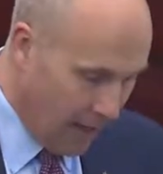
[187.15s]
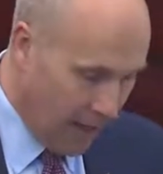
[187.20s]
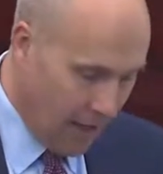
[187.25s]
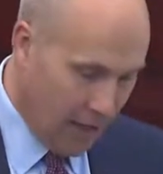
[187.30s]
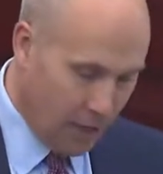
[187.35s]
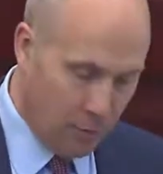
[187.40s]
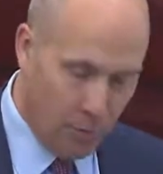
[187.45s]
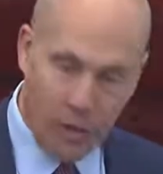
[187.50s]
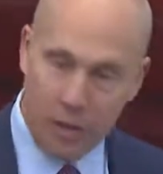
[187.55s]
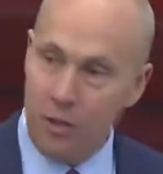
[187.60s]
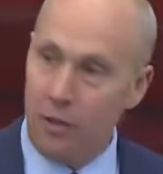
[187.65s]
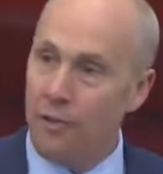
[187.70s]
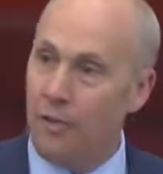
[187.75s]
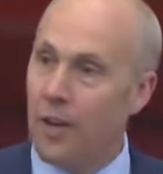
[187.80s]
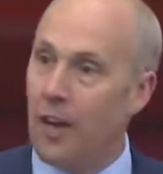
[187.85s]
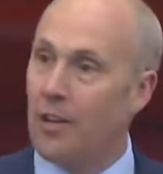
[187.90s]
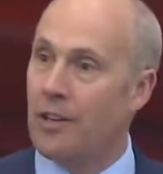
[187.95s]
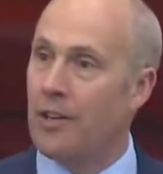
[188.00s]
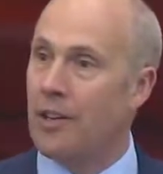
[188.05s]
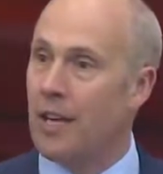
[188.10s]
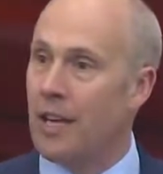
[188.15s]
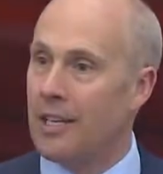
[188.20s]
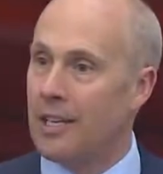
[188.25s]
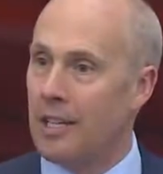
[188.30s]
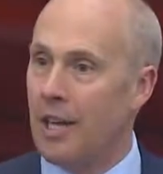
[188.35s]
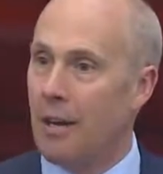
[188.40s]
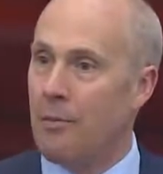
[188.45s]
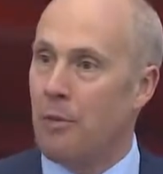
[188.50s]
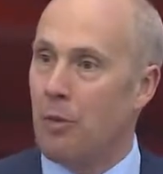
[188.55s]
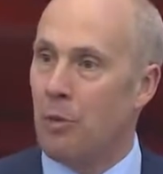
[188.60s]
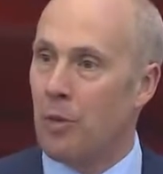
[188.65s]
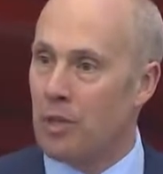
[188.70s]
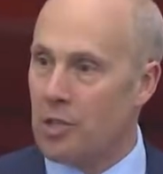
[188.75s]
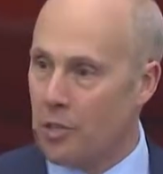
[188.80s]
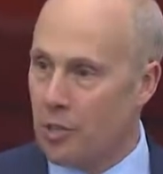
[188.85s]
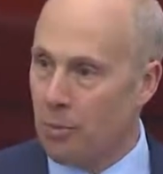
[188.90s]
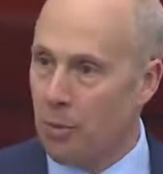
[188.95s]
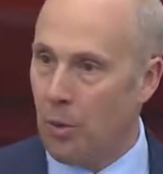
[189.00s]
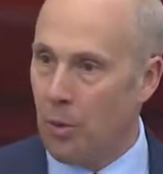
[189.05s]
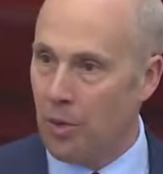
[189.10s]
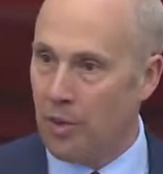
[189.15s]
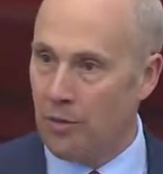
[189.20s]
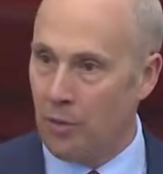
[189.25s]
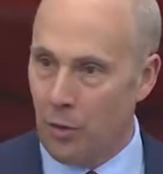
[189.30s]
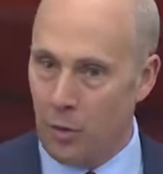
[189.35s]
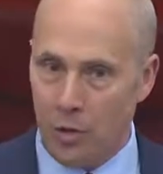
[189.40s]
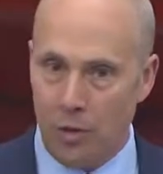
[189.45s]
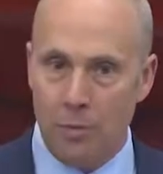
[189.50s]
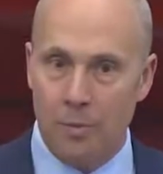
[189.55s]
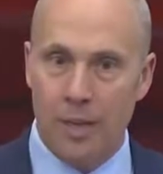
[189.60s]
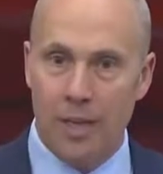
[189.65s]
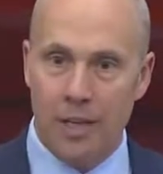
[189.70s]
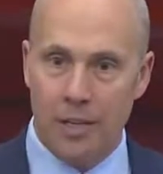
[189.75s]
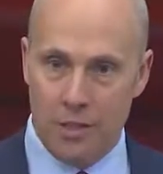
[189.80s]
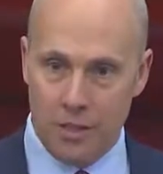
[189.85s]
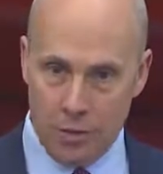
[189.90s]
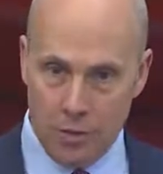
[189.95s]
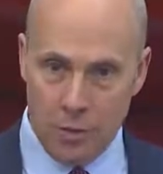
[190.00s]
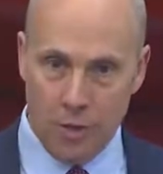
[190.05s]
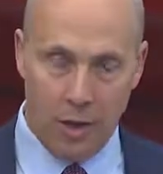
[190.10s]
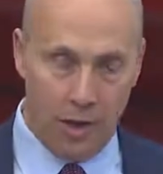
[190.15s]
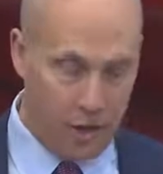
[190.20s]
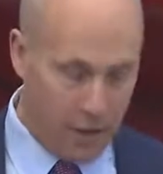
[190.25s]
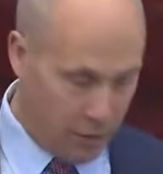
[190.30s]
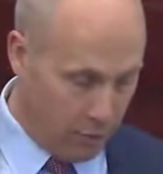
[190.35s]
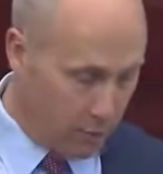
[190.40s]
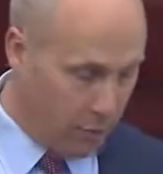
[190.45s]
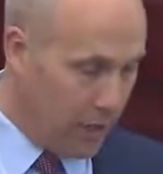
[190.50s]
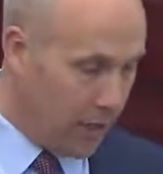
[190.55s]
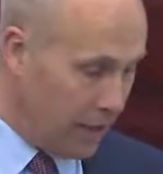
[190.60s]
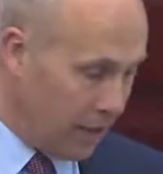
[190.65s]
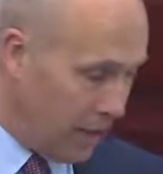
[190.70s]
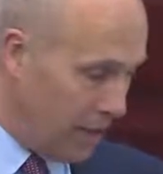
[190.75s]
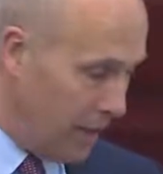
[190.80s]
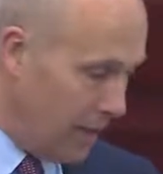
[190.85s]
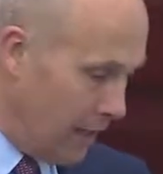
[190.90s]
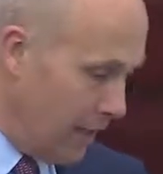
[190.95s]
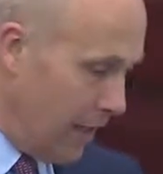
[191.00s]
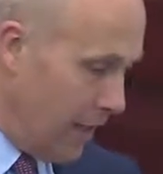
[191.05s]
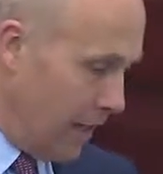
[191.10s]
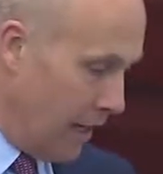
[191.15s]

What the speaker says: And while you found at that time there was no point of order because you, I think rightly,